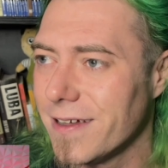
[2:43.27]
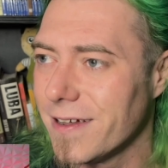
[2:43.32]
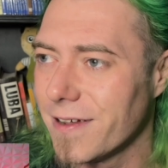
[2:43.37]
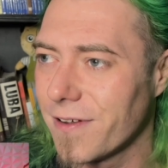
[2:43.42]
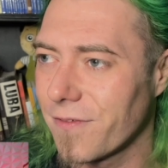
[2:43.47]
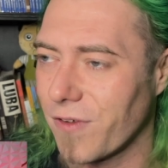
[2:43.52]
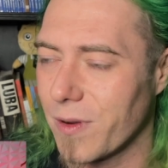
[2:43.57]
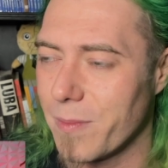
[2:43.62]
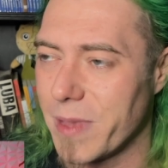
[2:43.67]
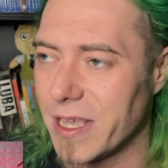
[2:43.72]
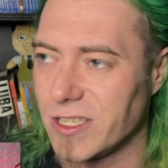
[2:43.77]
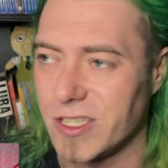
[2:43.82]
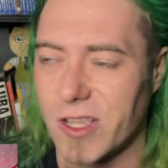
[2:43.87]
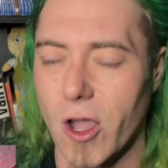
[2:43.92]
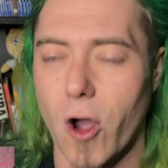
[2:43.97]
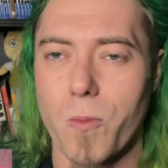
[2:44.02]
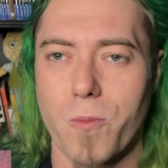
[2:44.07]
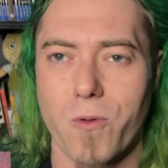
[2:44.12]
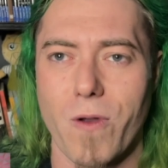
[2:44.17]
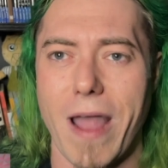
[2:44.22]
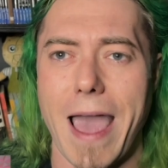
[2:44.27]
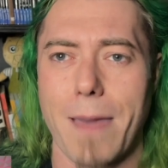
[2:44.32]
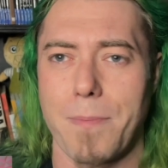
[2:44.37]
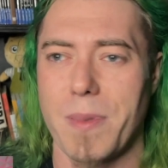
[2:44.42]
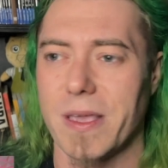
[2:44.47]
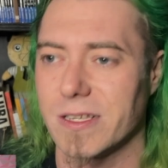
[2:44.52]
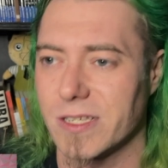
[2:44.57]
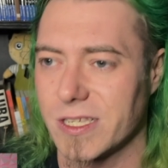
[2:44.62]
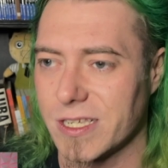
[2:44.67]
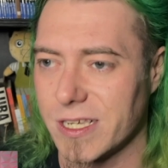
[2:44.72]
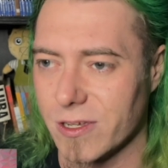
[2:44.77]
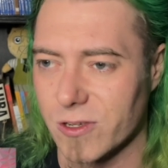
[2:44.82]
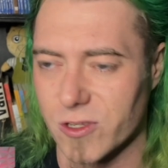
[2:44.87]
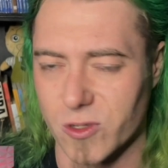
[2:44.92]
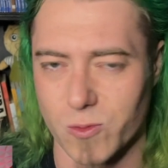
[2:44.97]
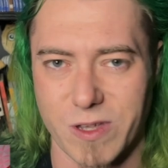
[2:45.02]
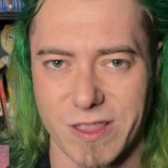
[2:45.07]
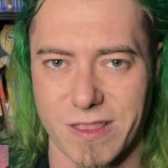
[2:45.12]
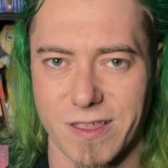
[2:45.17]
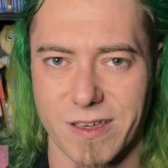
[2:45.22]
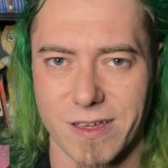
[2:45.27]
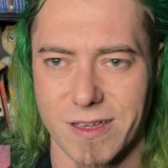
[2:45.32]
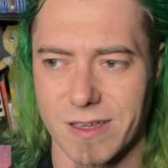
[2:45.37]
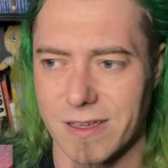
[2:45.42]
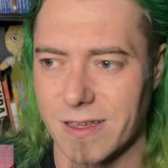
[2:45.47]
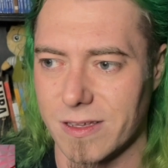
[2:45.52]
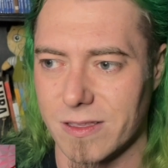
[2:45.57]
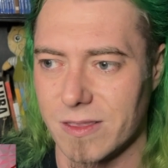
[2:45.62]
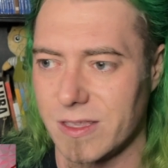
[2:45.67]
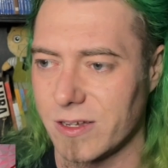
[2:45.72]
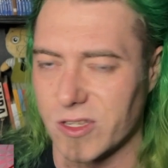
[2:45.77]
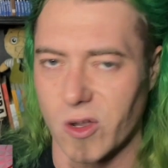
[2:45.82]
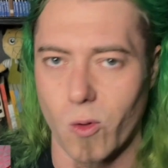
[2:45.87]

from his dope rapping skills with there's